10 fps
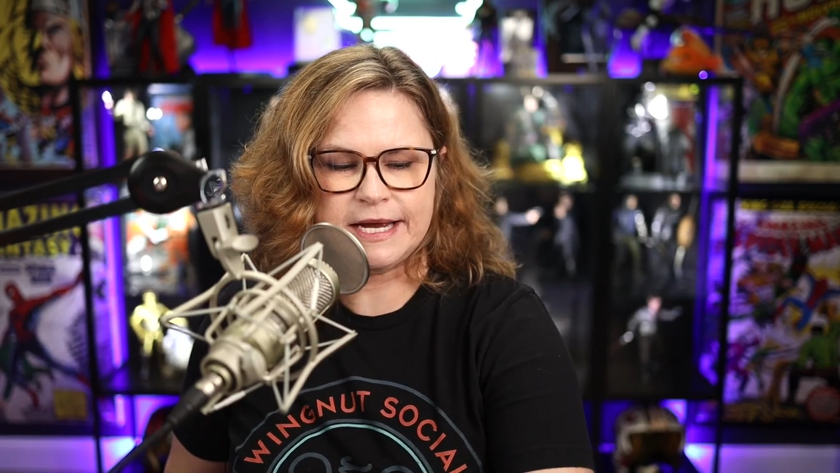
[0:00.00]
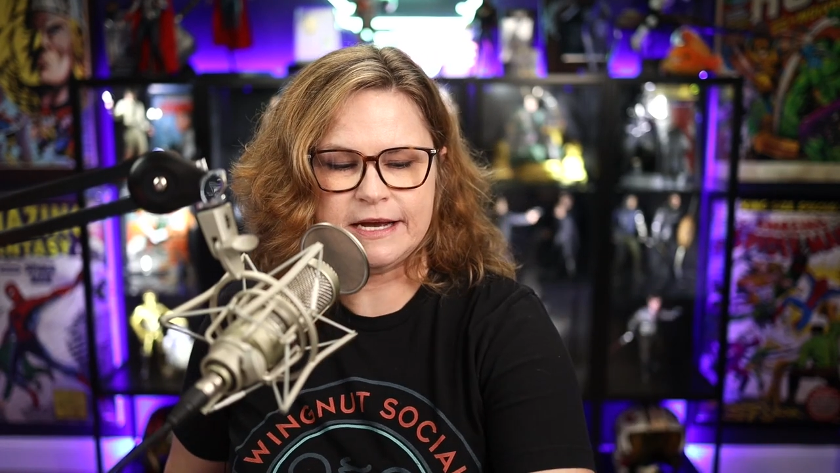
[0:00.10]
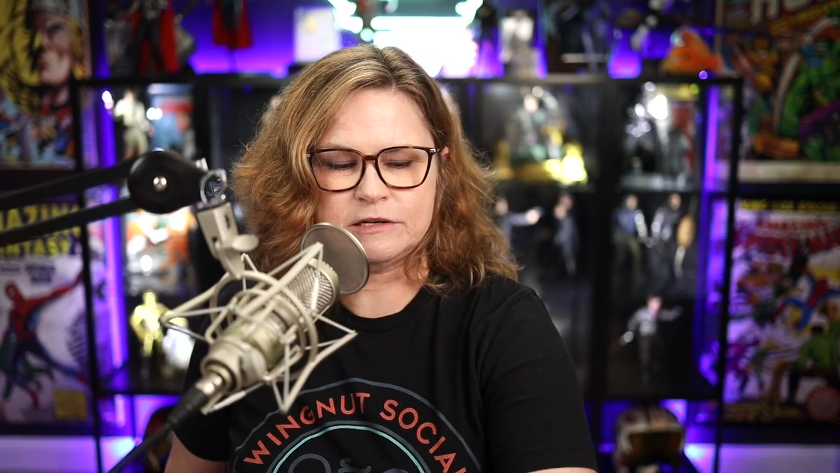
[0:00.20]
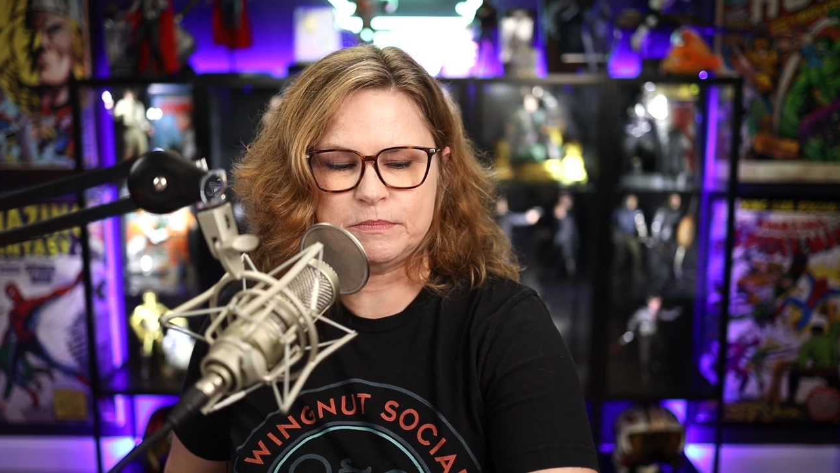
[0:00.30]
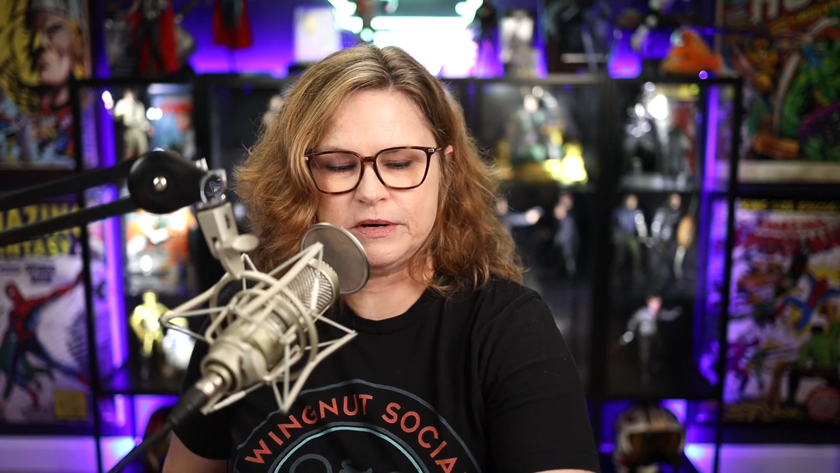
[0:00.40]

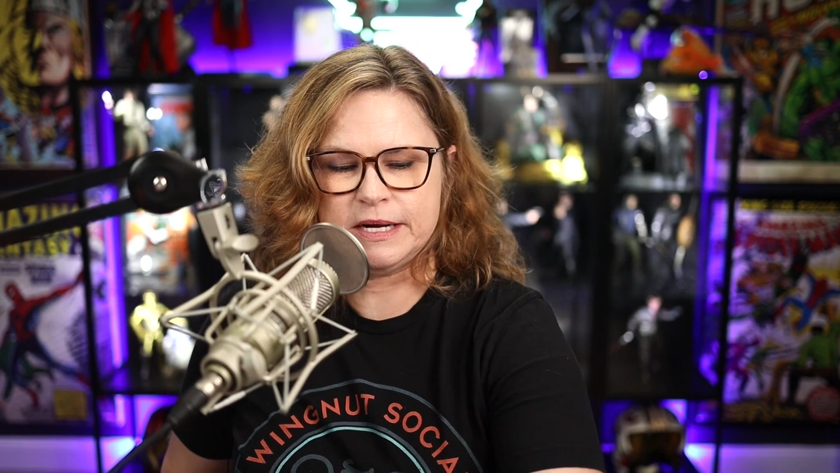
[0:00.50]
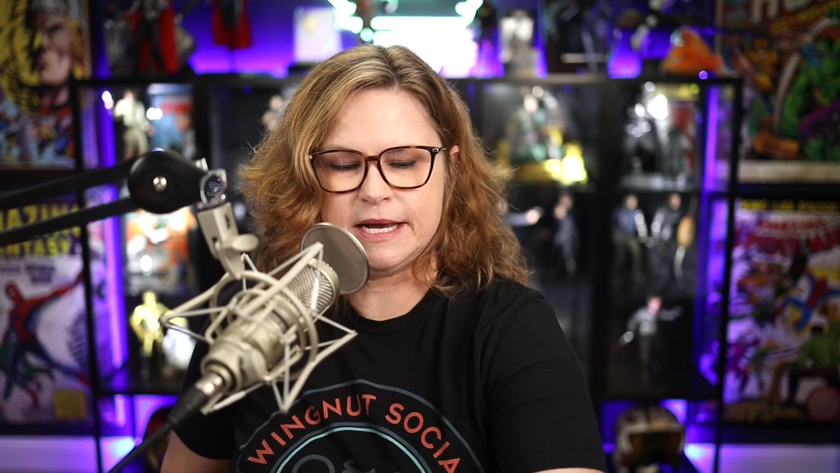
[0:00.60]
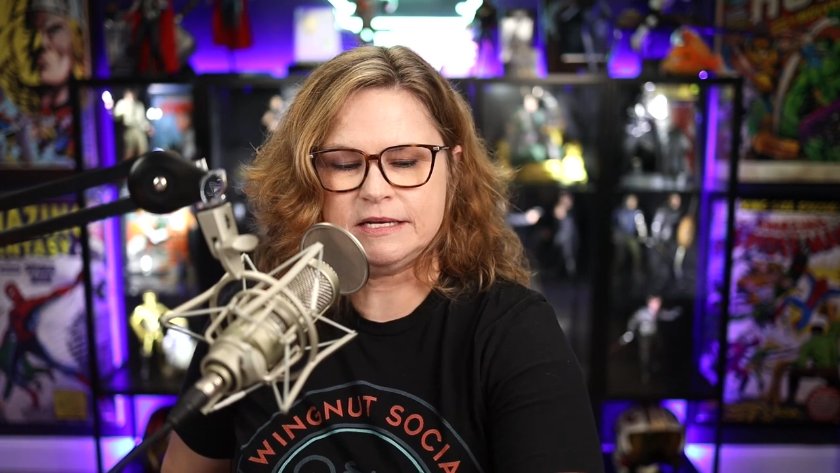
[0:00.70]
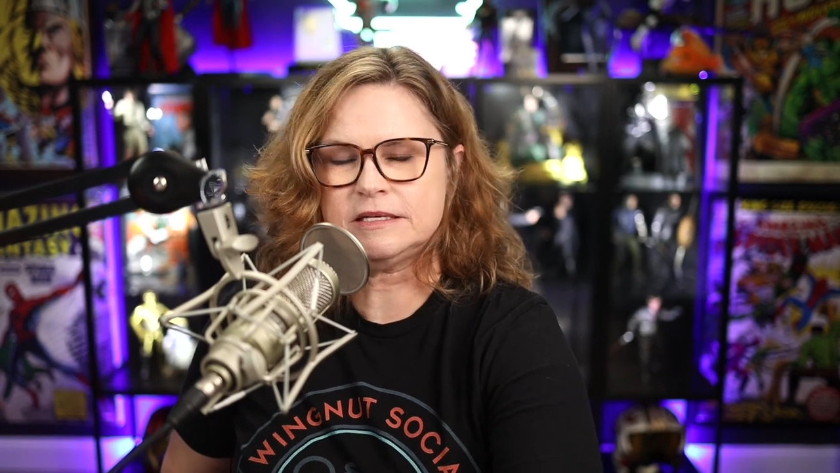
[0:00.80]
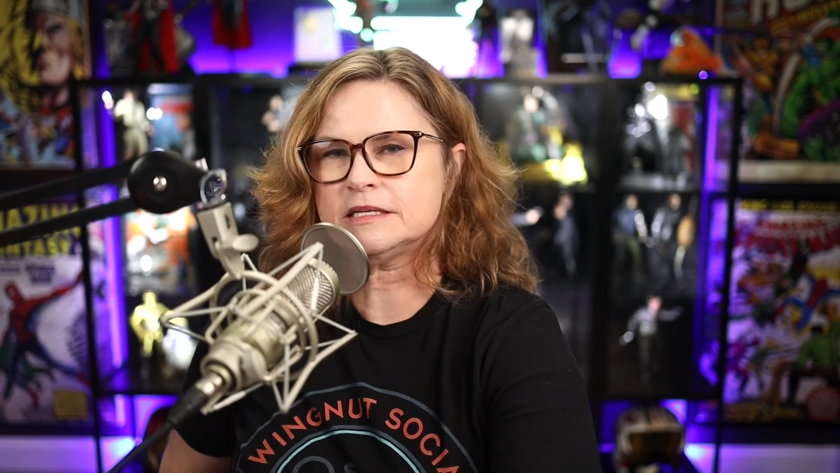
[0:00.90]
expert
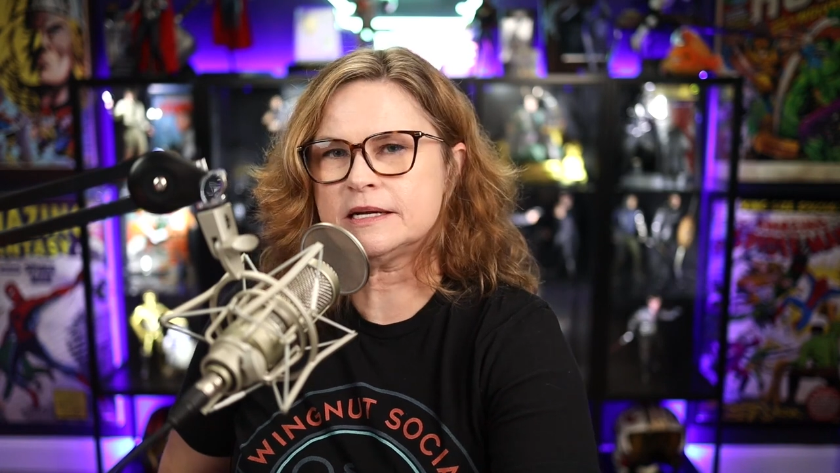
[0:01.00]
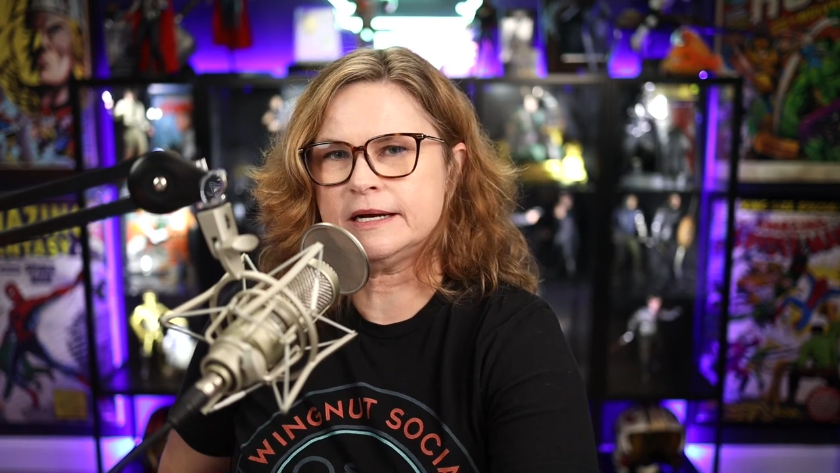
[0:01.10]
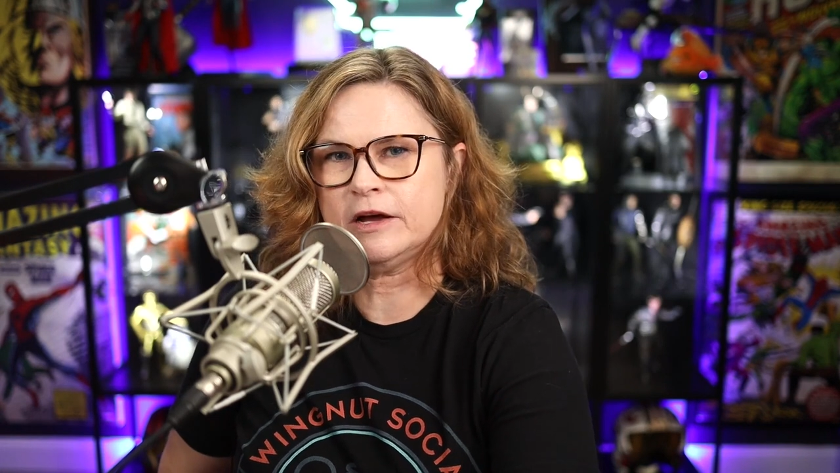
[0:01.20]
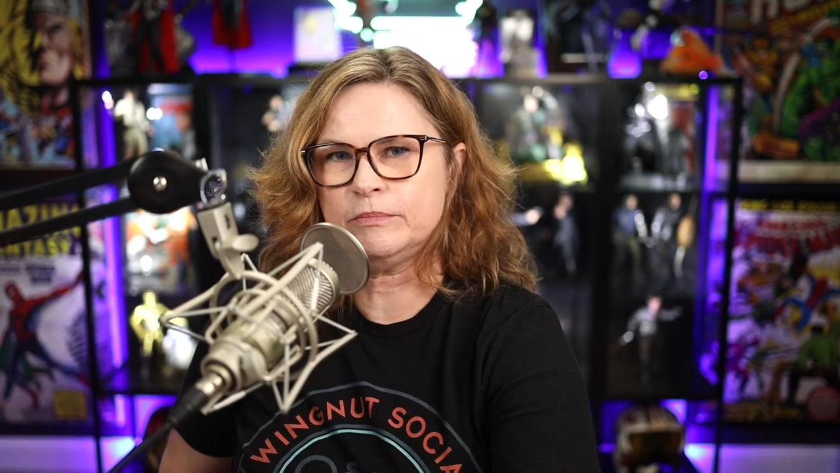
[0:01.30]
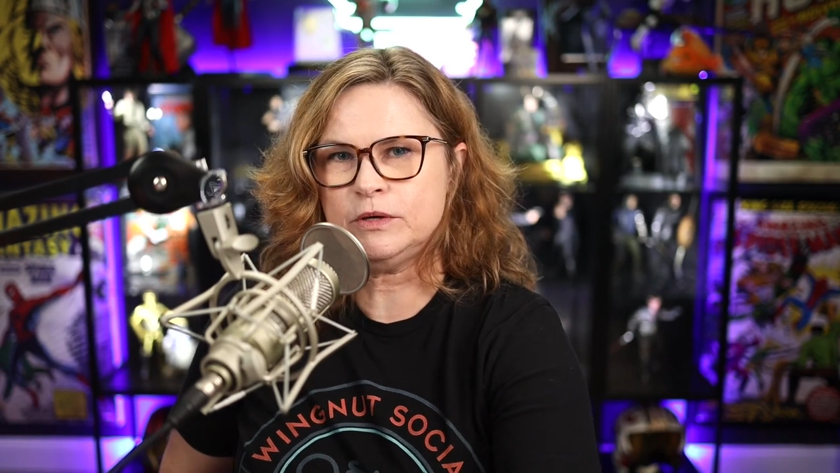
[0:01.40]
guest that's going to
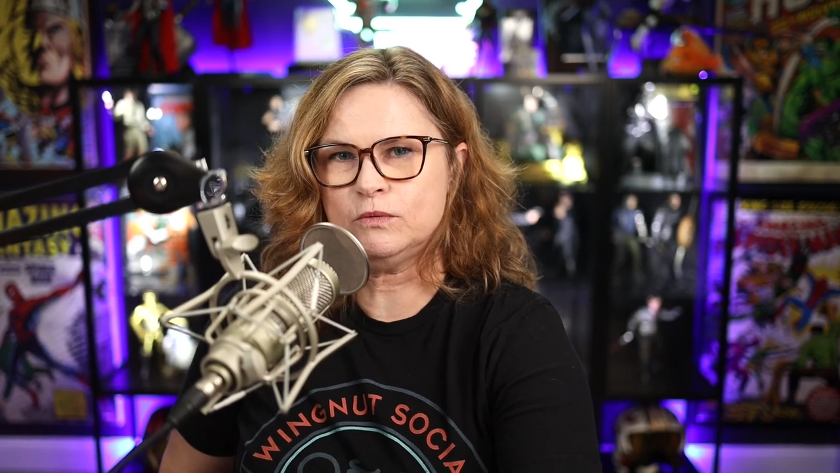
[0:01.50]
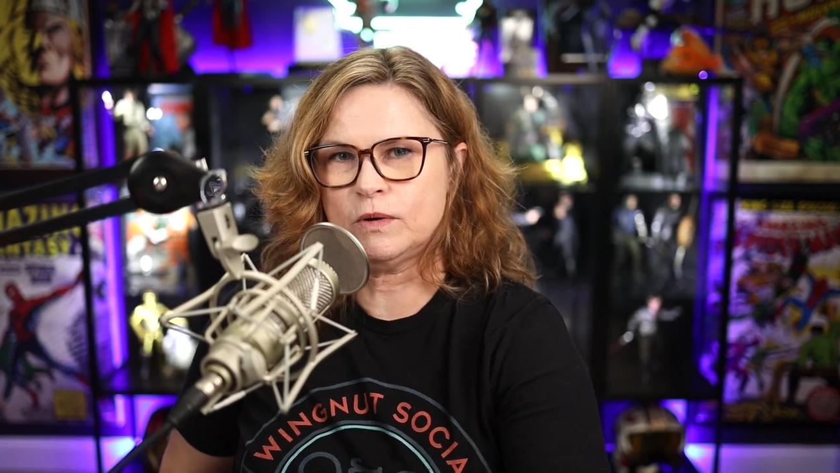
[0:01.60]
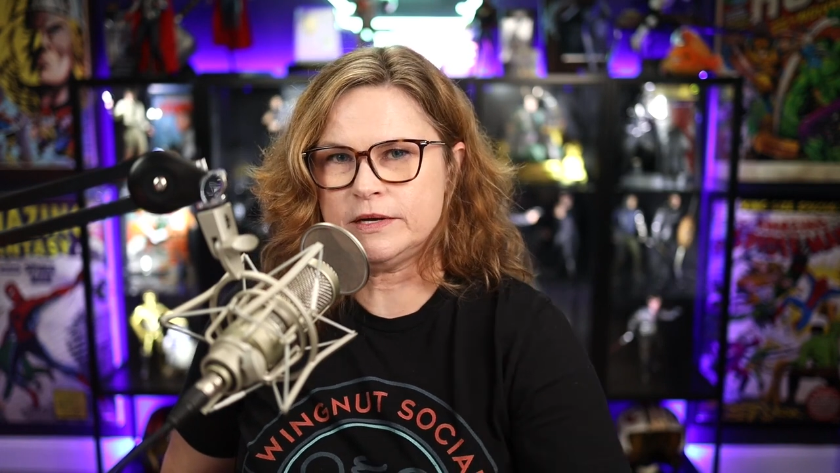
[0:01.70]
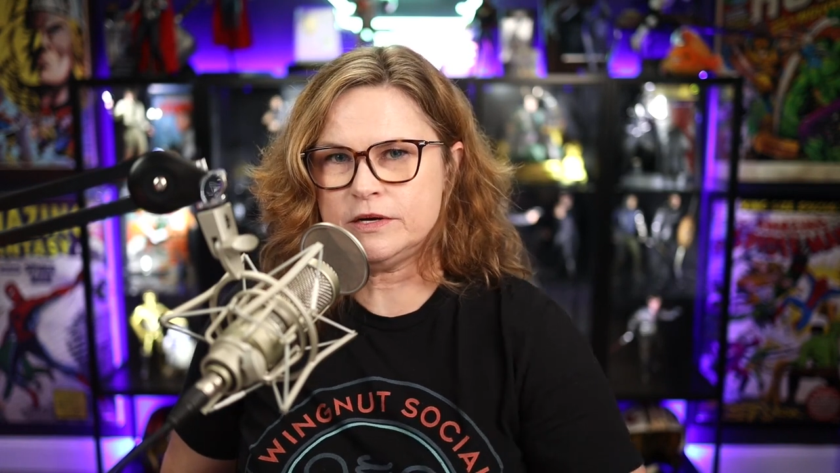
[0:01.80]
help you run